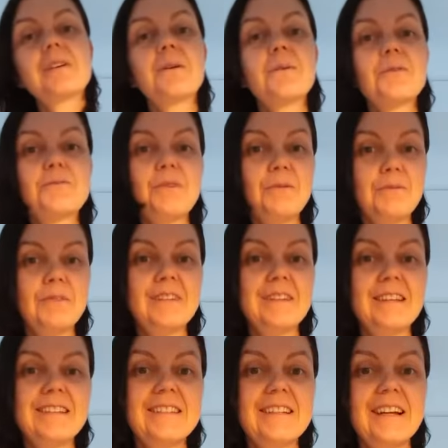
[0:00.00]
which one with
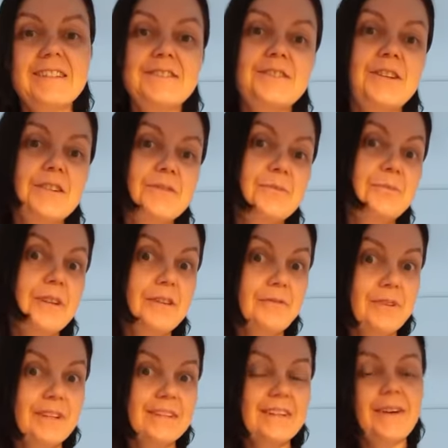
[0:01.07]
this card is going to be a
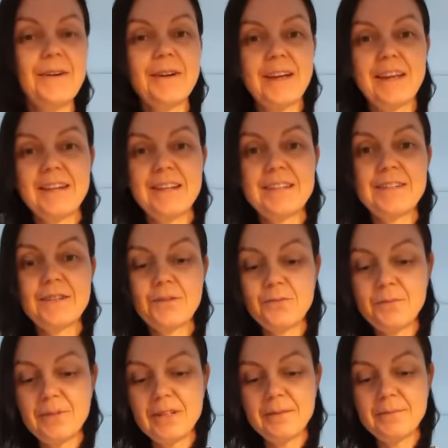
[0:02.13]
read? Okay, let's go.
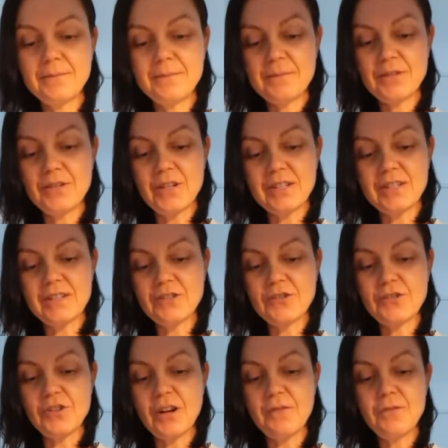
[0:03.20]
Me
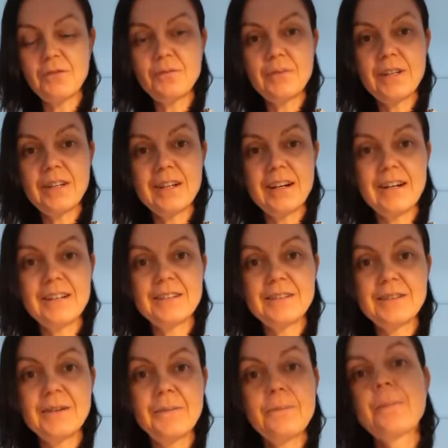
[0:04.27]
just shuffle my card,
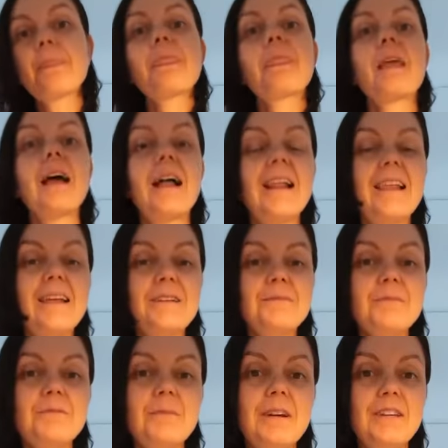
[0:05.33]
and let
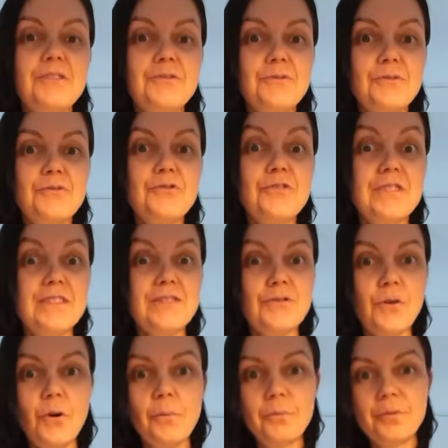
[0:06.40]
me my intuition
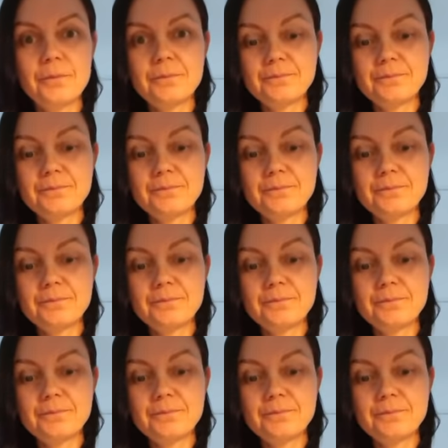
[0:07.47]
stop.